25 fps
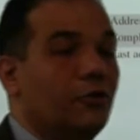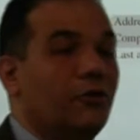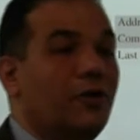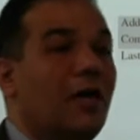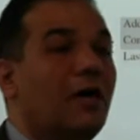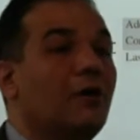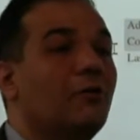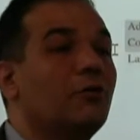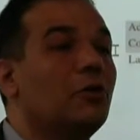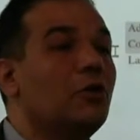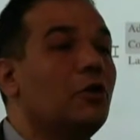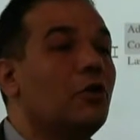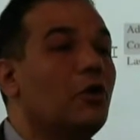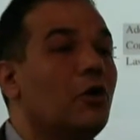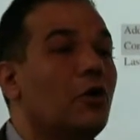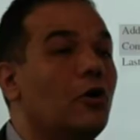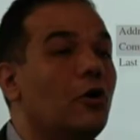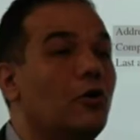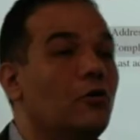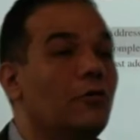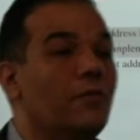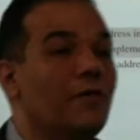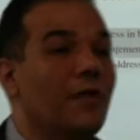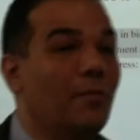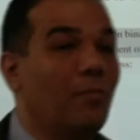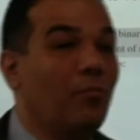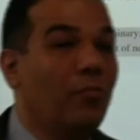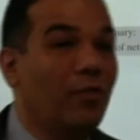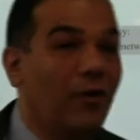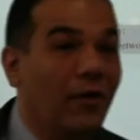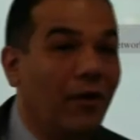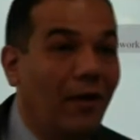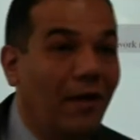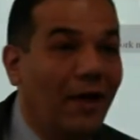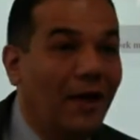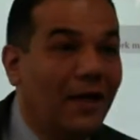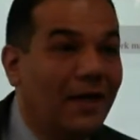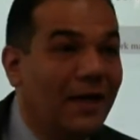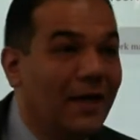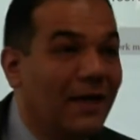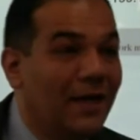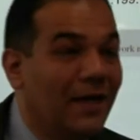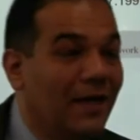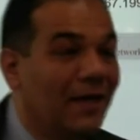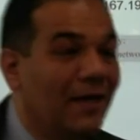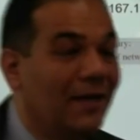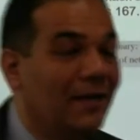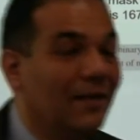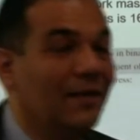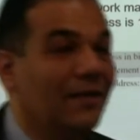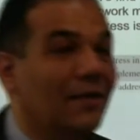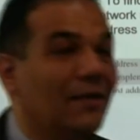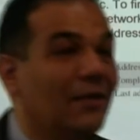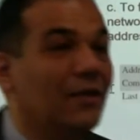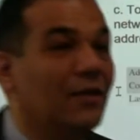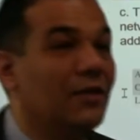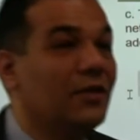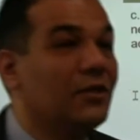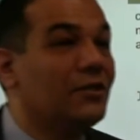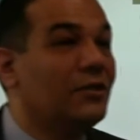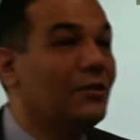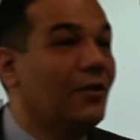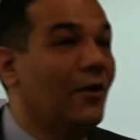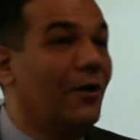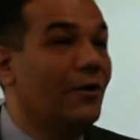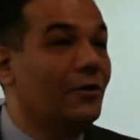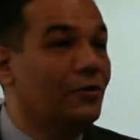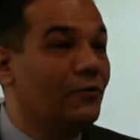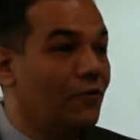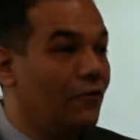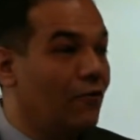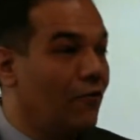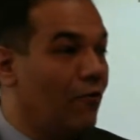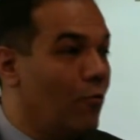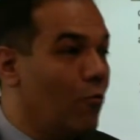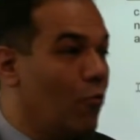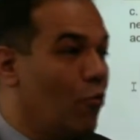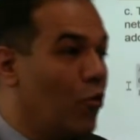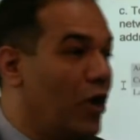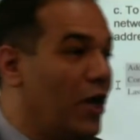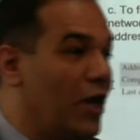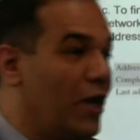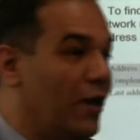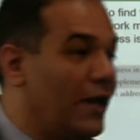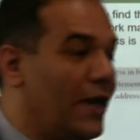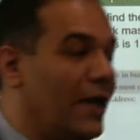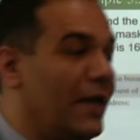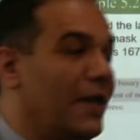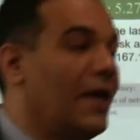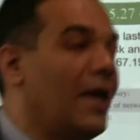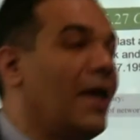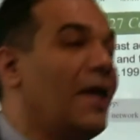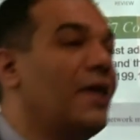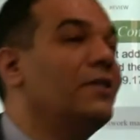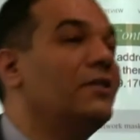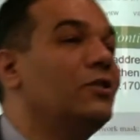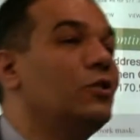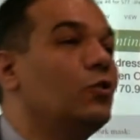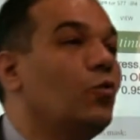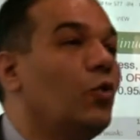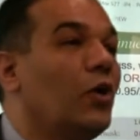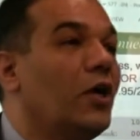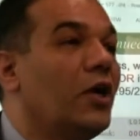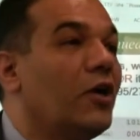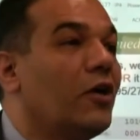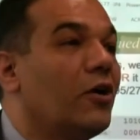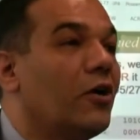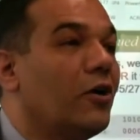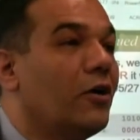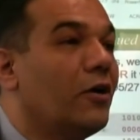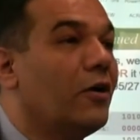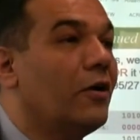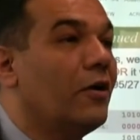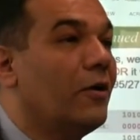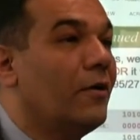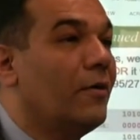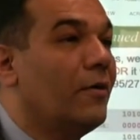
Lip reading: So now you know the block starts from where and ends where.